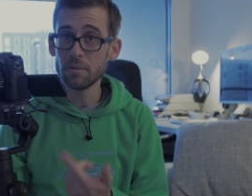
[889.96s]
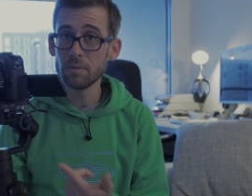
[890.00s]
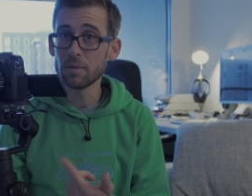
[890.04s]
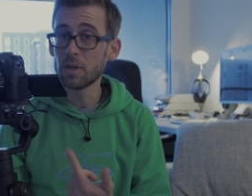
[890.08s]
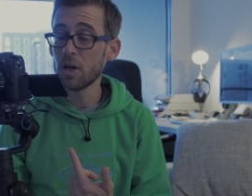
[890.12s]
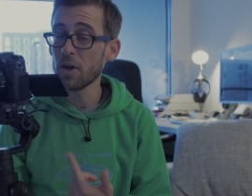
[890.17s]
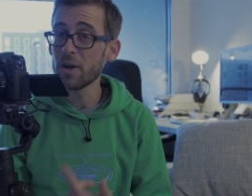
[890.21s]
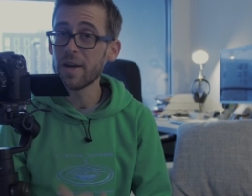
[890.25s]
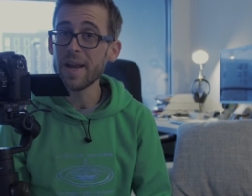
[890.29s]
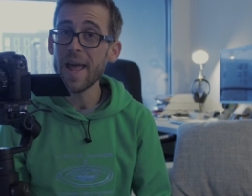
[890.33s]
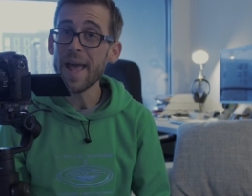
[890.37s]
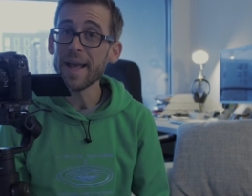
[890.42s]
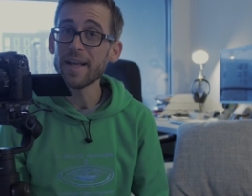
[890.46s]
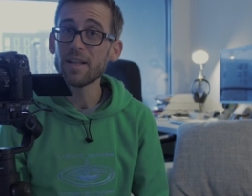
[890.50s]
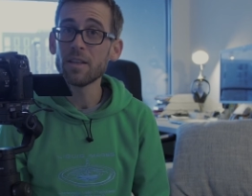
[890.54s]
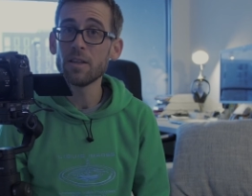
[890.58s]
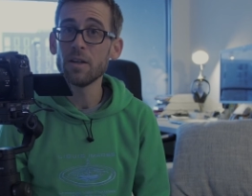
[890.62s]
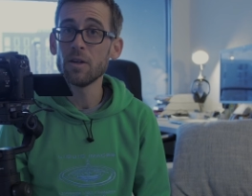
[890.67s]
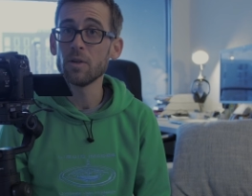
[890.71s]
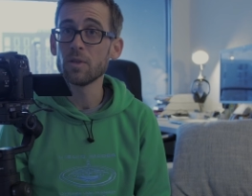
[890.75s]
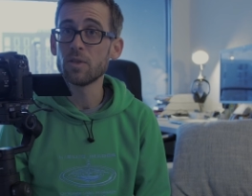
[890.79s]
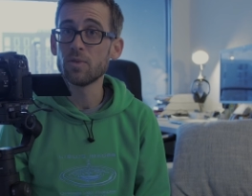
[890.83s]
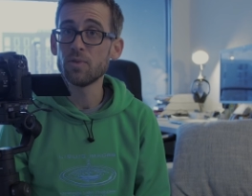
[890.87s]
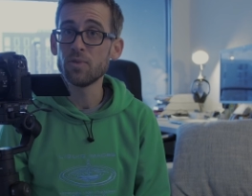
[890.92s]
connect
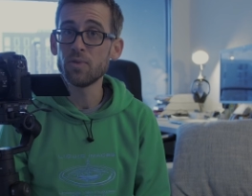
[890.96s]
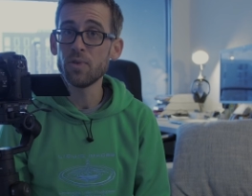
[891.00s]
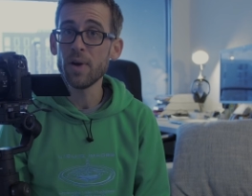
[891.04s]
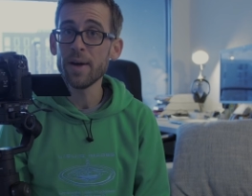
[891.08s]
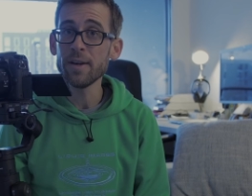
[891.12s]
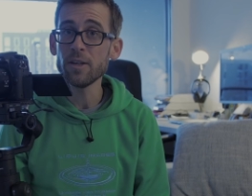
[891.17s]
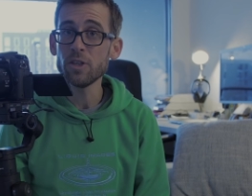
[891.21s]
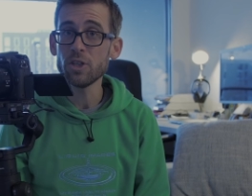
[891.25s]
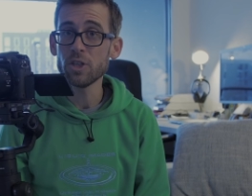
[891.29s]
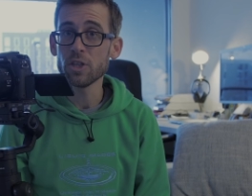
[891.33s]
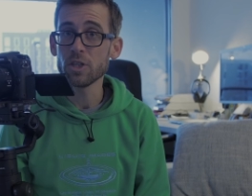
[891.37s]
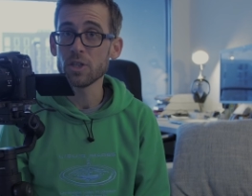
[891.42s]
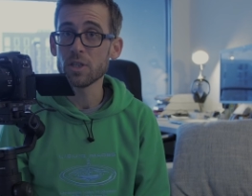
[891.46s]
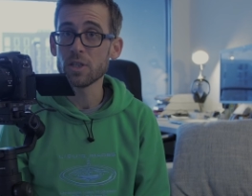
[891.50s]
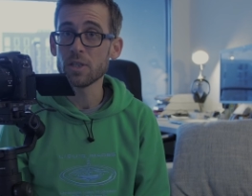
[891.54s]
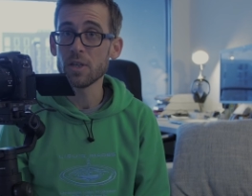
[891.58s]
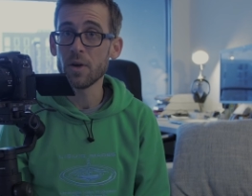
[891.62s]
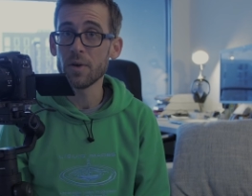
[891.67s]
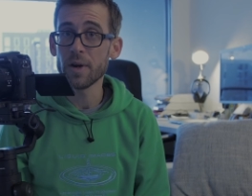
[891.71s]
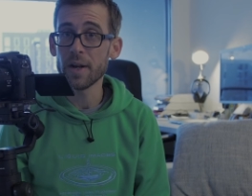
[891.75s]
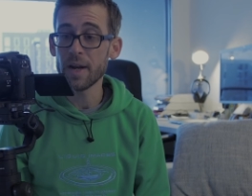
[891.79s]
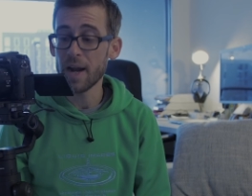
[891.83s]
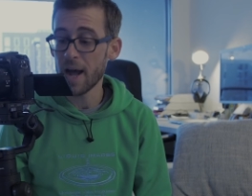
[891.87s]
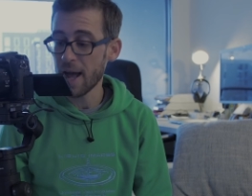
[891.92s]
those functions
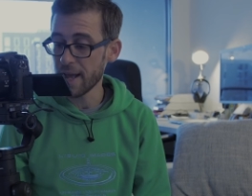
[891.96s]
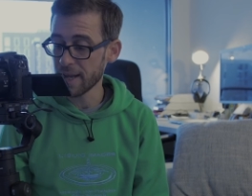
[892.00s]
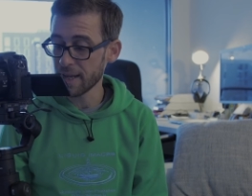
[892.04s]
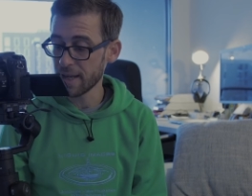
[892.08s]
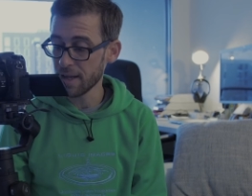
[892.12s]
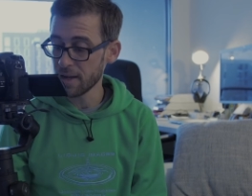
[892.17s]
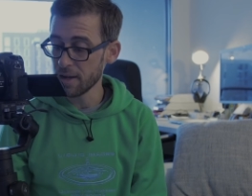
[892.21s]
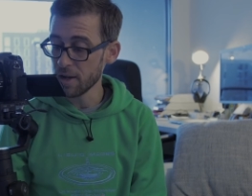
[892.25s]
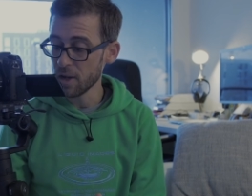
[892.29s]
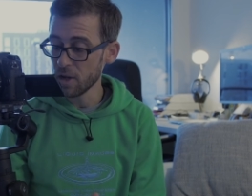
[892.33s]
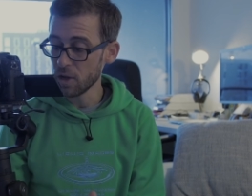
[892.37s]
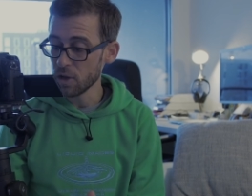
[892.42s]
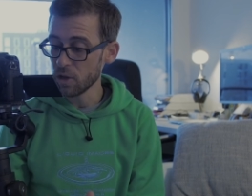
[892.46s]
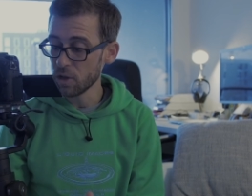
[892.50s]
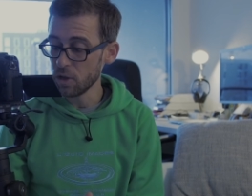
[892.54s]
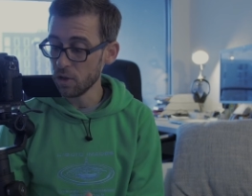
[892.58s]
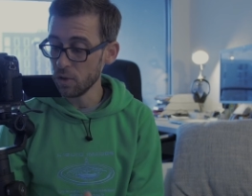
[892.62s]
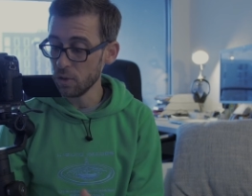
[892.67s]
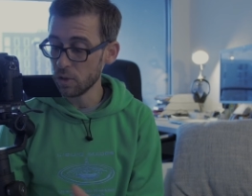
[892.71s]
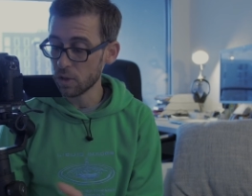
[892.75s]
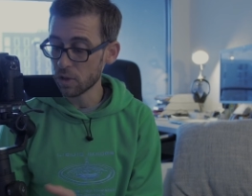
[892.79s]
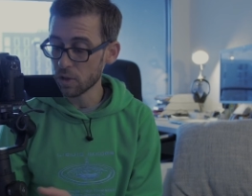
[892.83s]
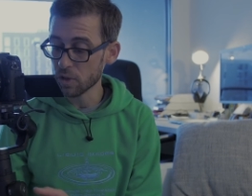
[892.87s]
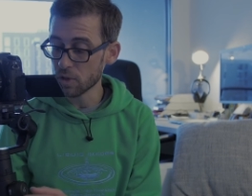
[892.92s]
so that I can
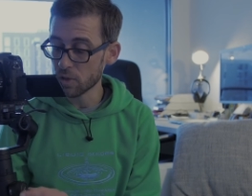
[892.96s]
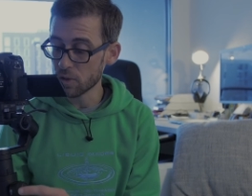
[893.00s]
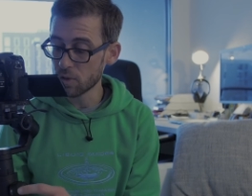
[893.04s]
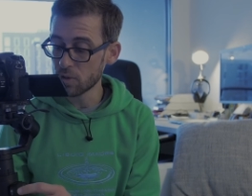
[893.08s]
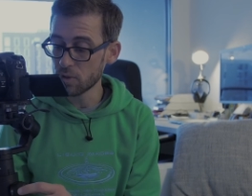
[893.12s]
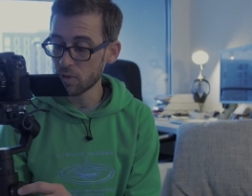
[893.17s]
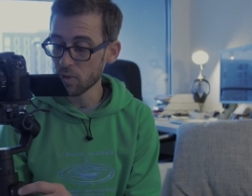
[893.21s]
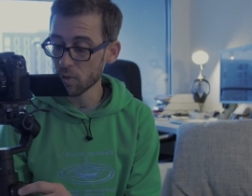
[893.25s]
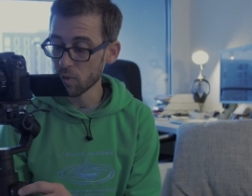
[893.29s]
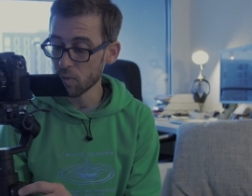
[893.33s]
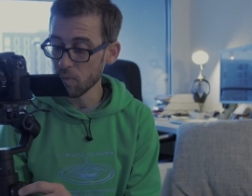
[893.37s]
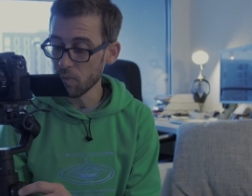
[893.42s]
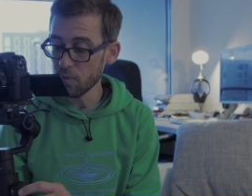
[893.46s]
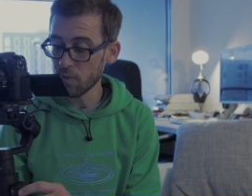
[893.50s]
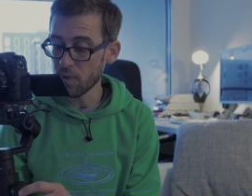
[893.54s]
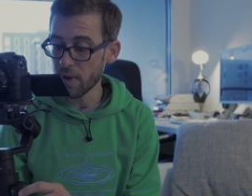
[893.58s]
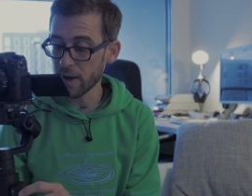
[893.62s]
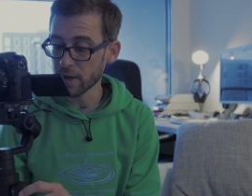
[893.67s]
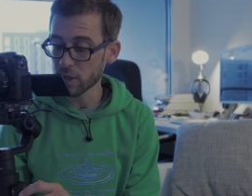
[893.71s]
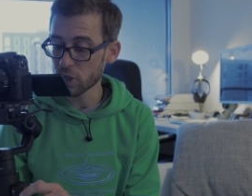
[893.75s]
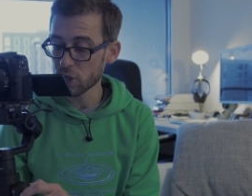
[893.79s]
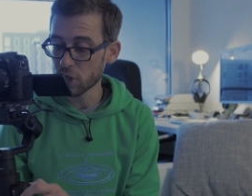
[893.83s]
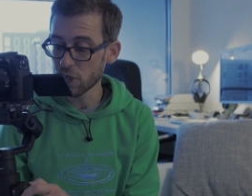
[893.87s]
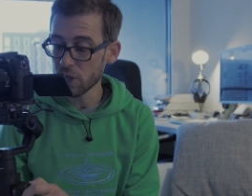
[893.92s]
use the zoom
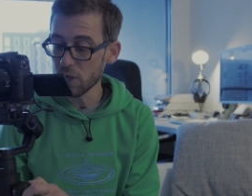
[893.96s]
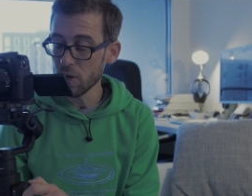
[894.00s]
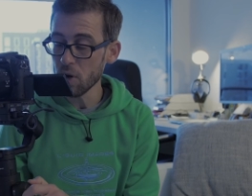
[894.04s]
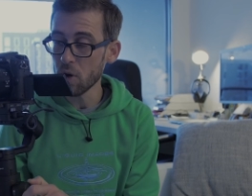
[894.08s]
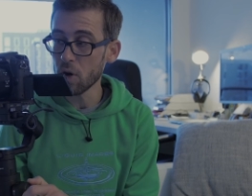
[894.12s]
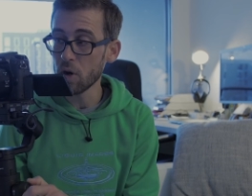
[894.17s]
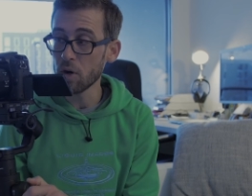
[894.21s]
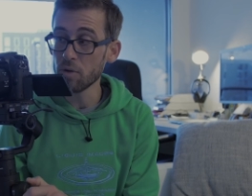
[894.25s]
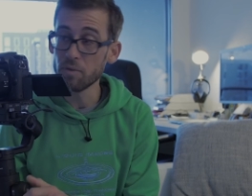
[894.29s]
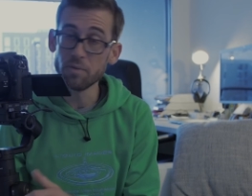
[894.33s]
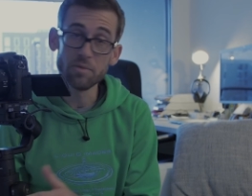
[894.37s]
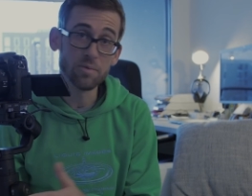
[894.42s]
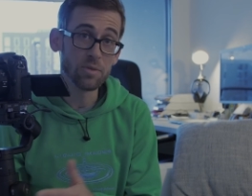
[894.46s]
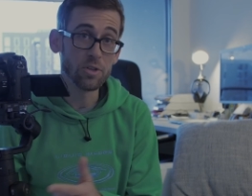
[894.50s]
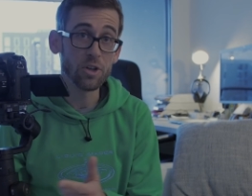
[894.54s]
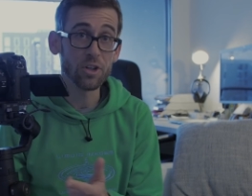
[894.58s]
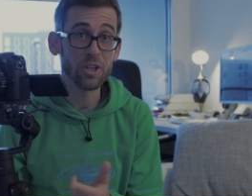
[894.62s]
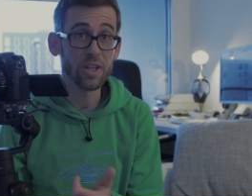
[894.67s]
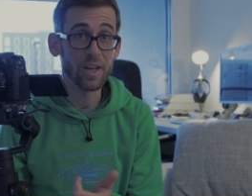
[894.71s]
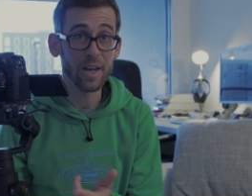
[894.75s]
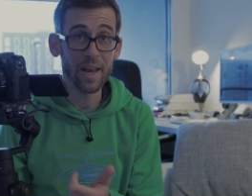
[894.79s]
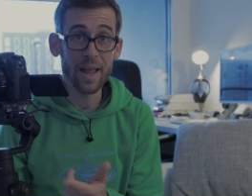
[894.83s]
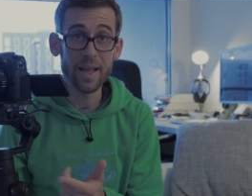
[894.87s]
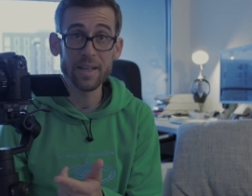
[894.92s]
function of
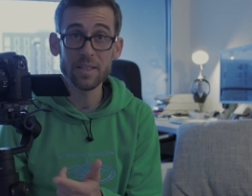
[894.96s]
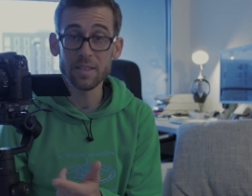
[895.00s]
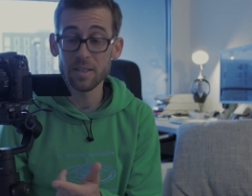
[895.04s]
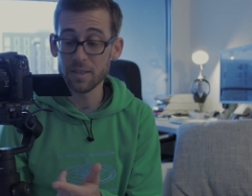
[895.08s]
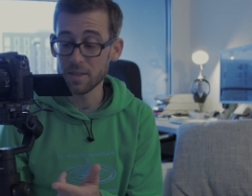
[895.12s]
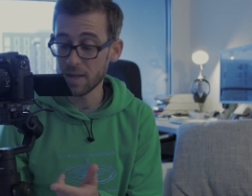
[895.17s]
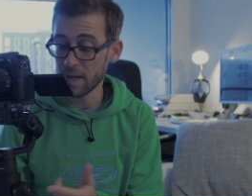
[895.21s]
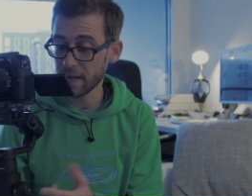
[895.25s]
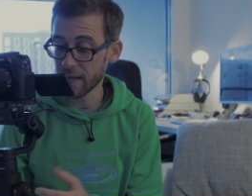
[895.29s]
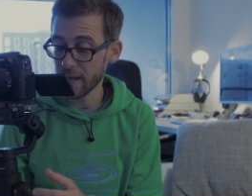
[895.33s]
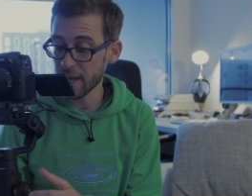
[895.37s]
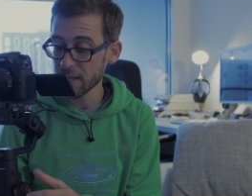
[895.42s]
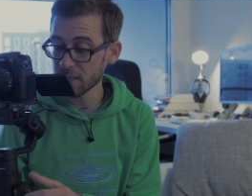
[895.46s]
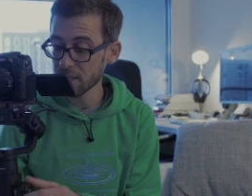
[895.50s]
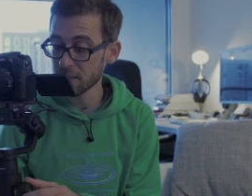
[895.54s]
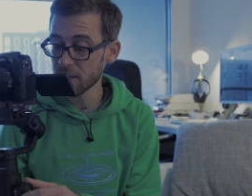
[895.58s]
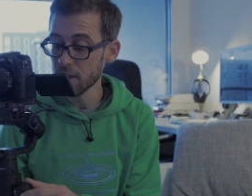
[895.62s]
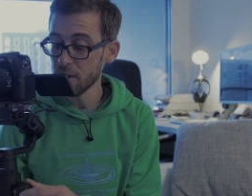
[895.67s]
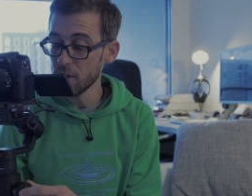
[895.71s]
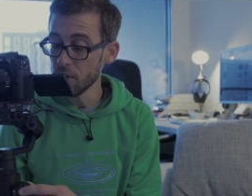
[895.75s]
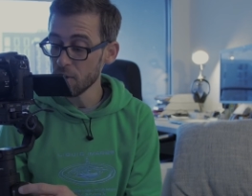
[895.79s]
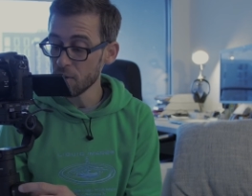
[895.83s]
certain lenses, I guess,